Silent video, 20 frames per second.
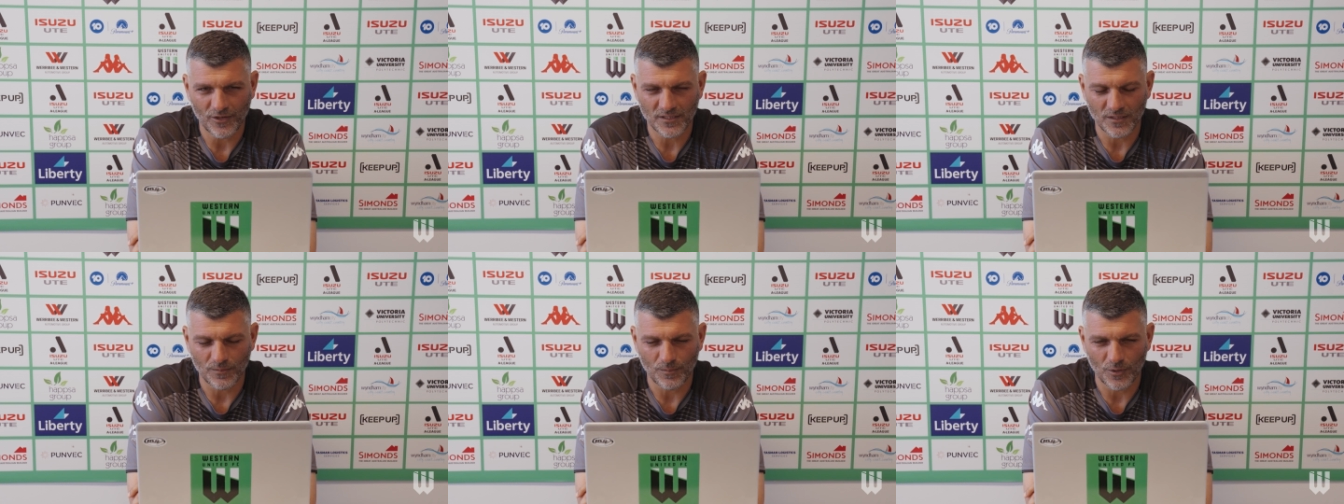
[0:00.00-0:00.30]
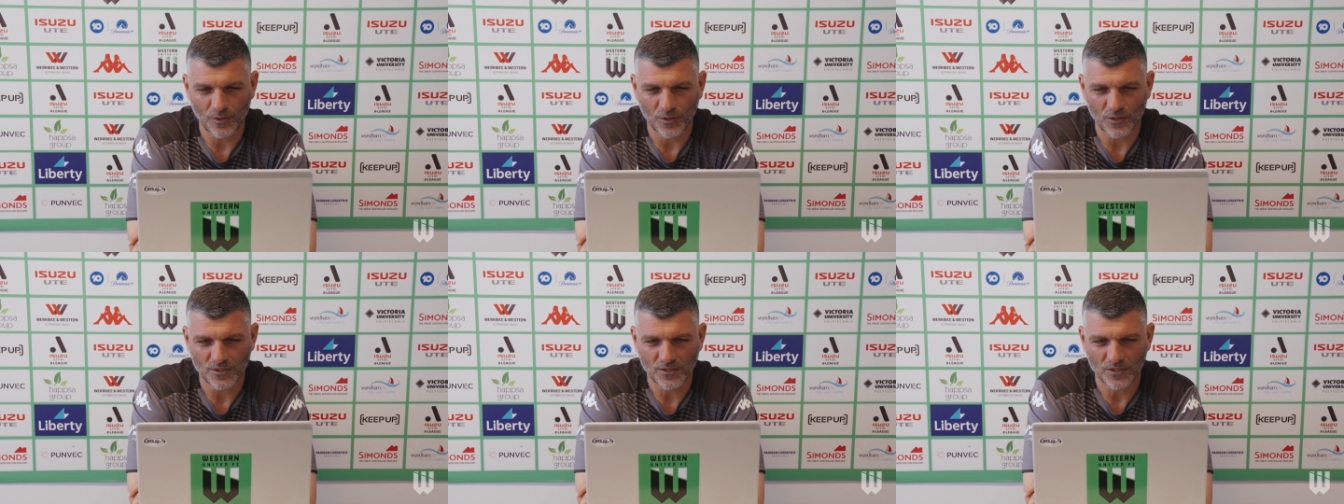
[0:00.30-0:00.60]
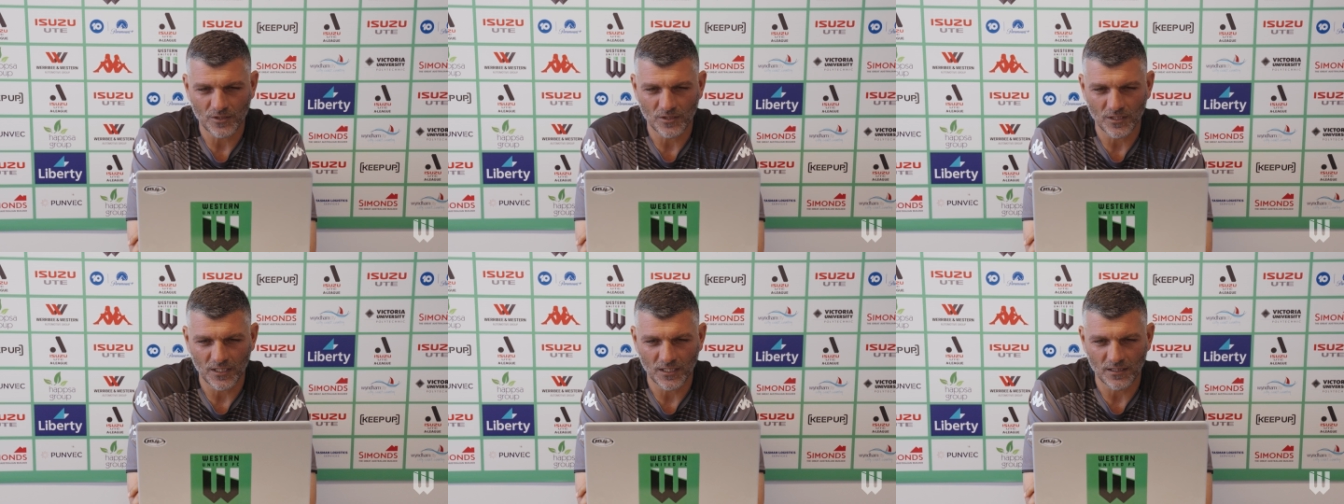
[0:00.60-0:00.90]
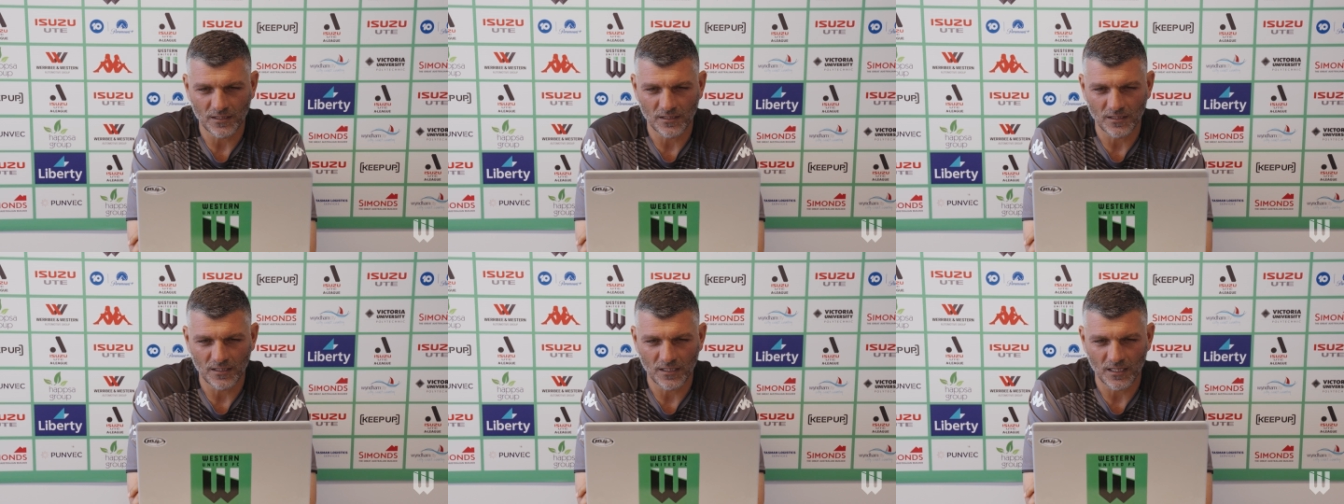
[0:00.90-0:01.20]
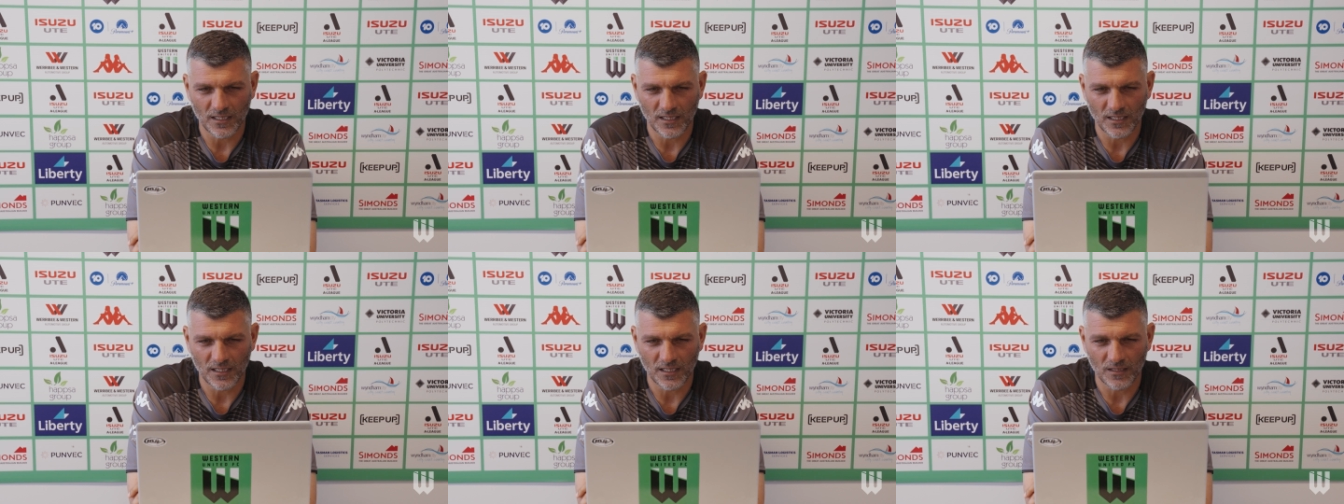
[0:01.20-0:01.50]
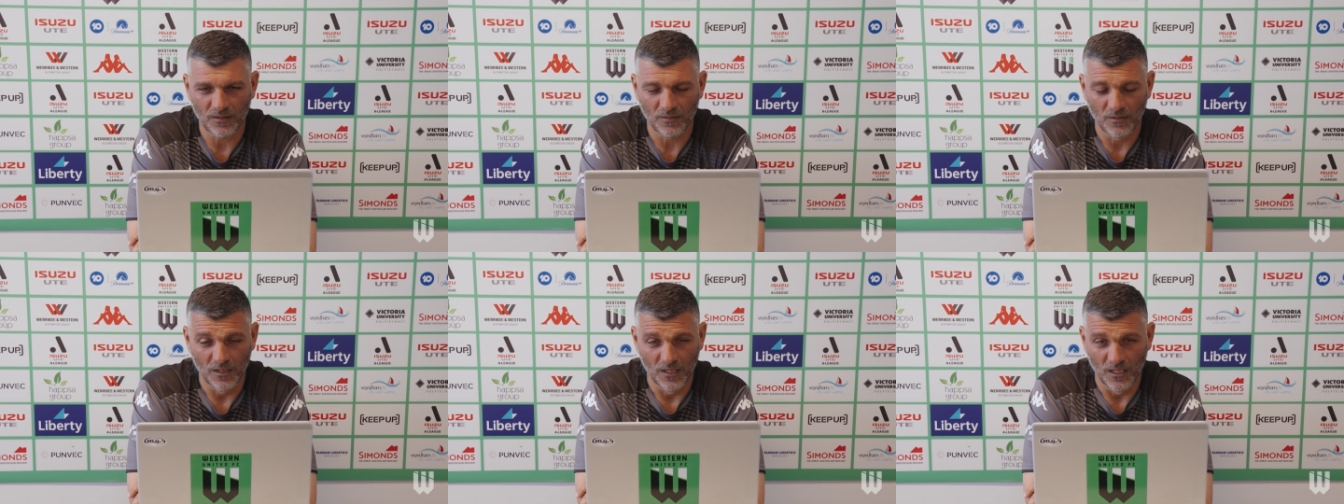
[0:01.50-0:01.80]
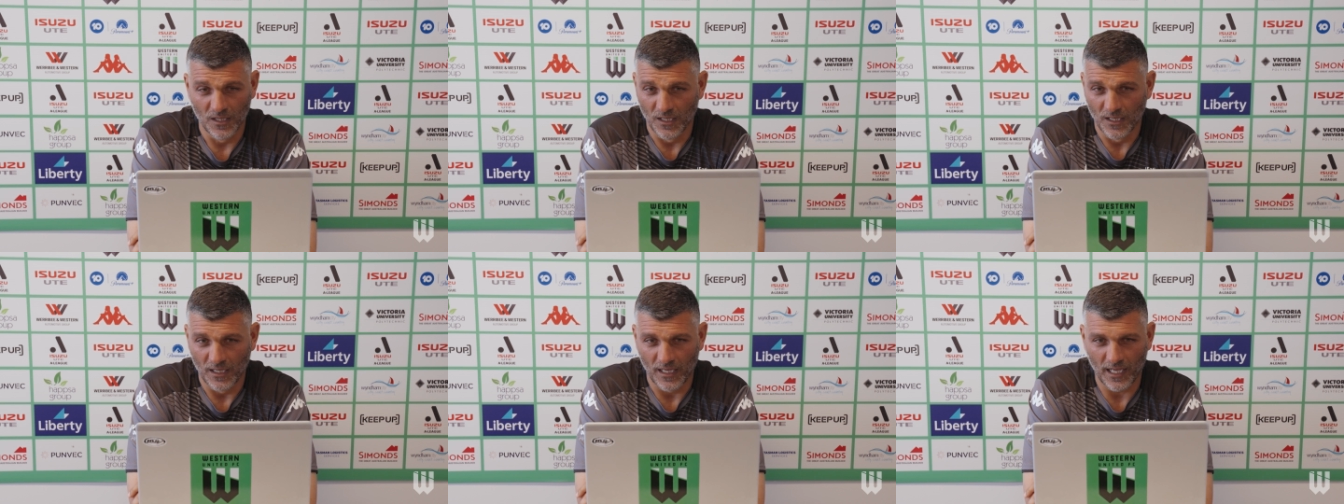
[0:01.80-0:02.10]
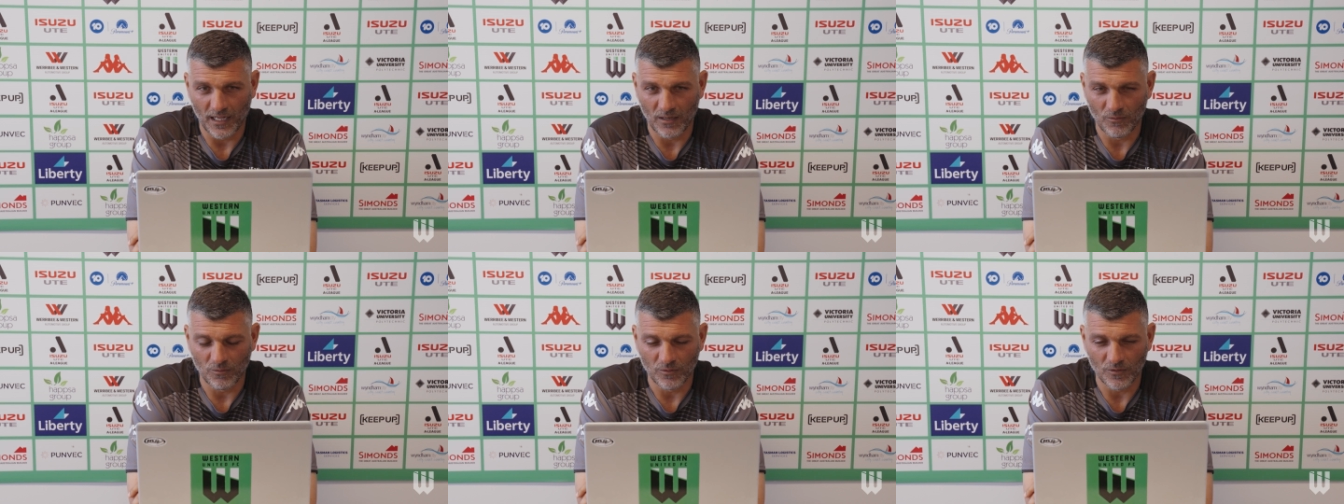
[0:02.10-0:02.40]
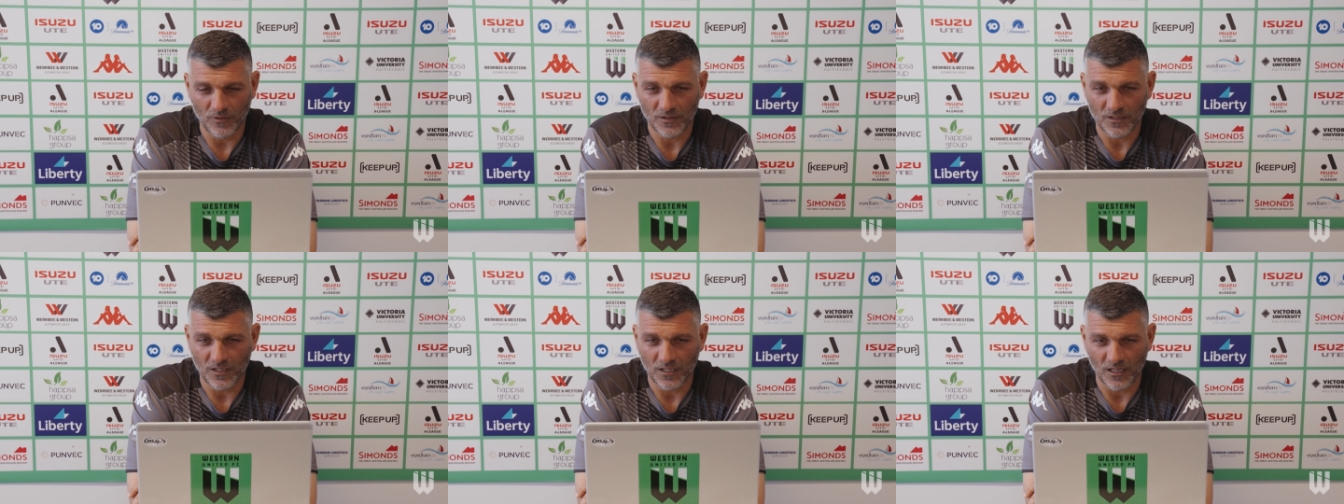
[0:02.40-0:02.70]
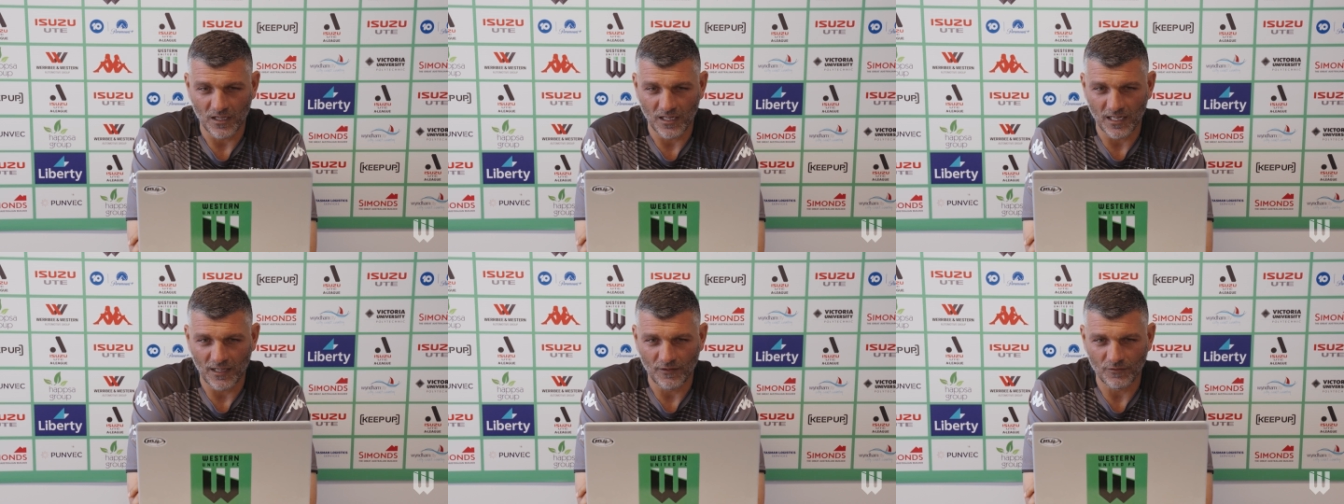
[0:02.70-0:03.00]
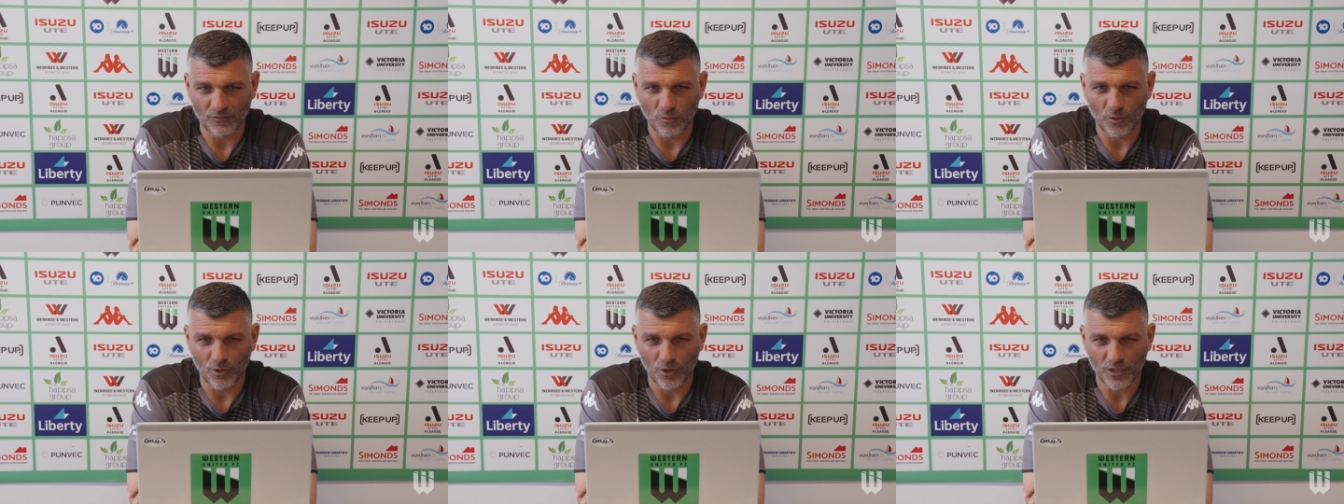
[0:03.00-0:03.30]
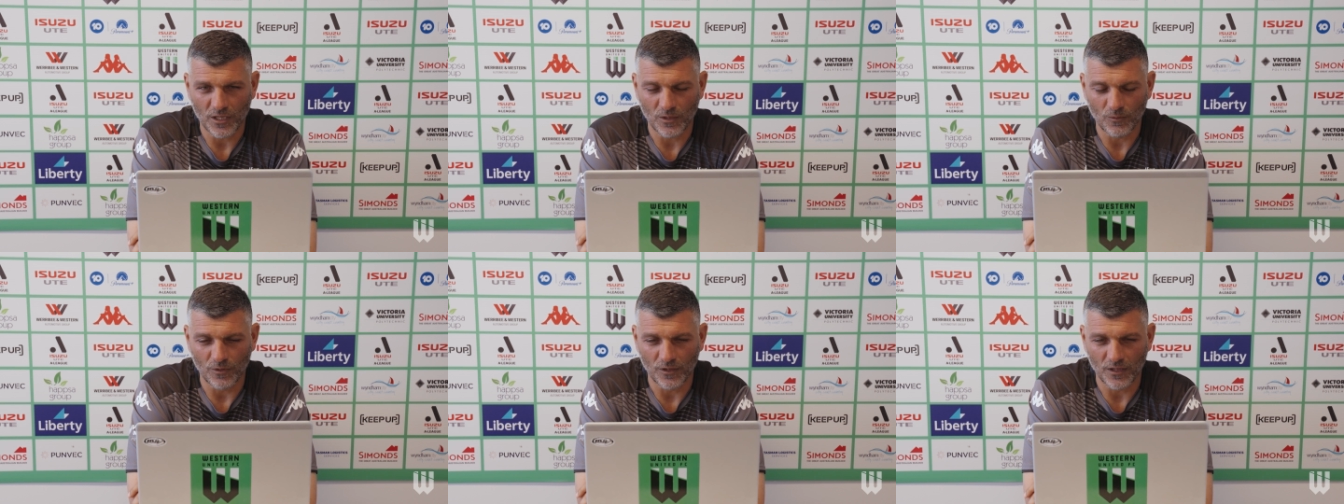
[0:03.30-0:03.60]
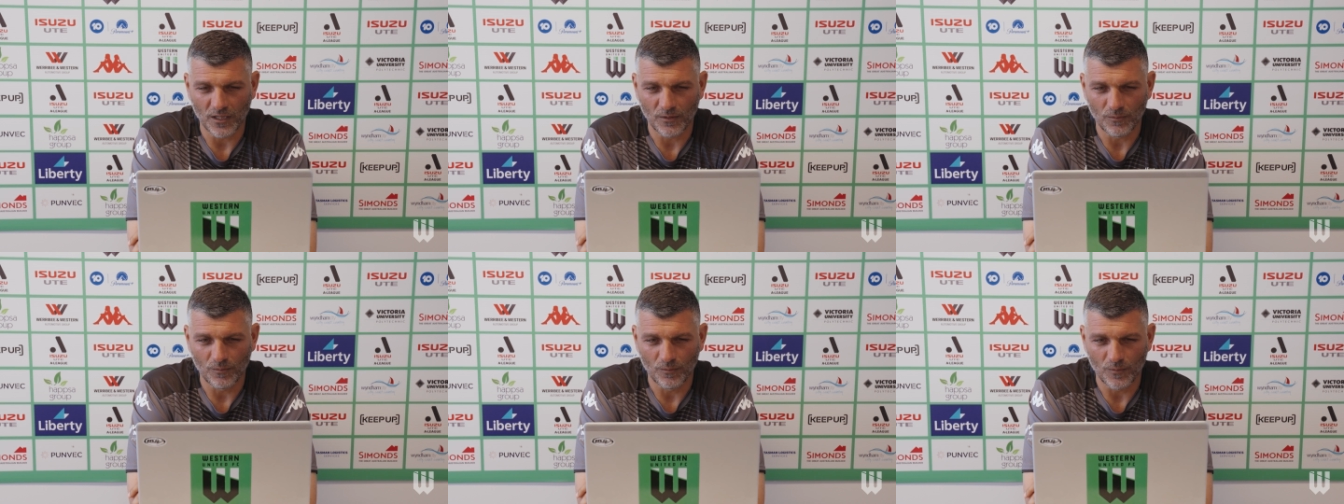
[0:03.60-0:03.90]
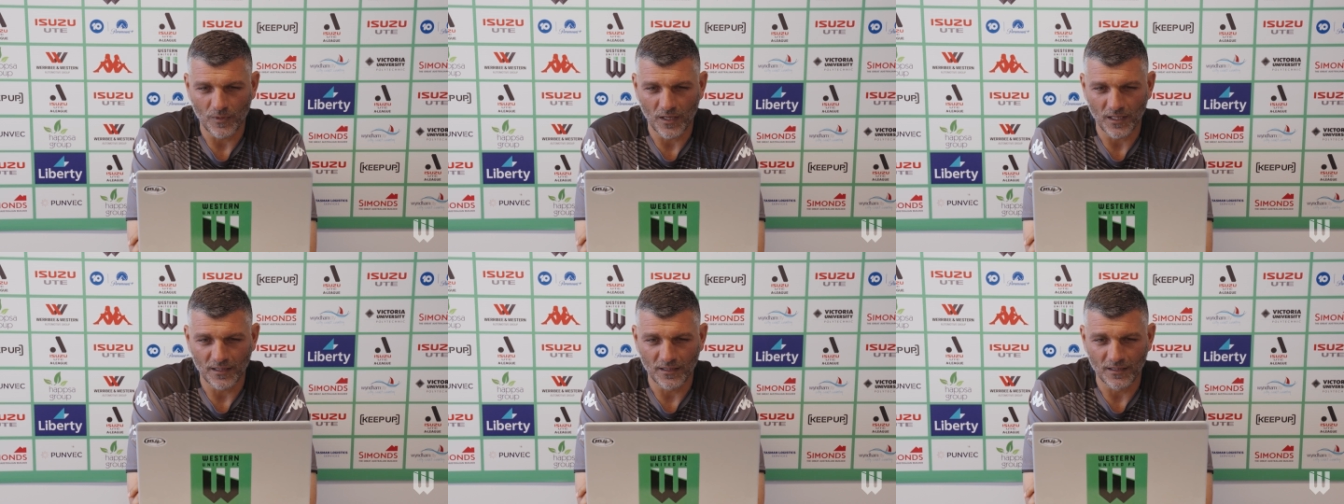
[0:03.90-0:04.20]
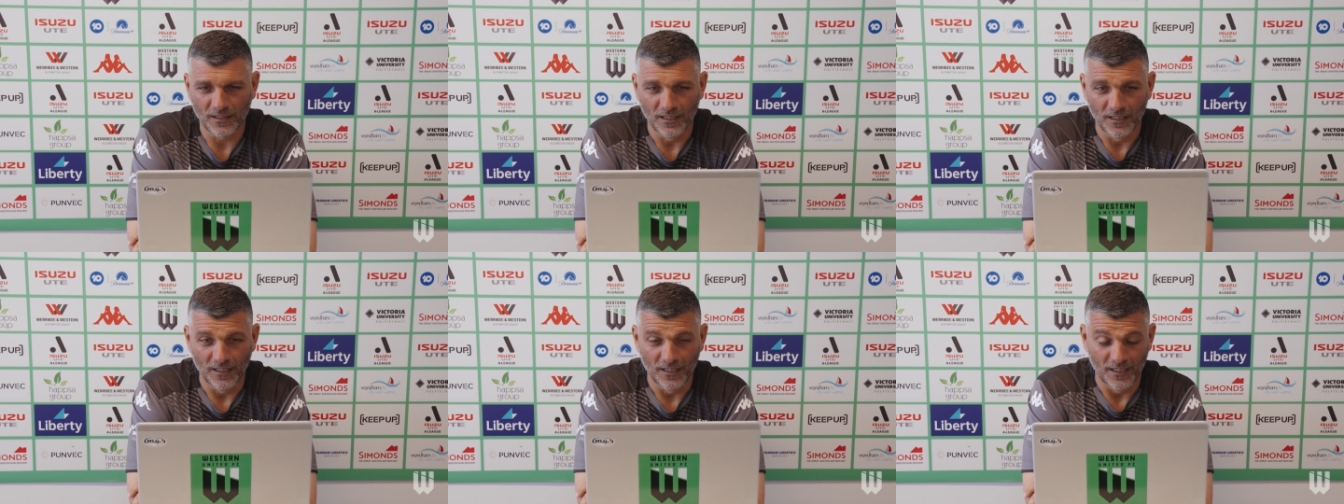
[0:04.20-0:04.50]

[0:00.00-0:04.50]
as a person, and you know, I loved working with him. And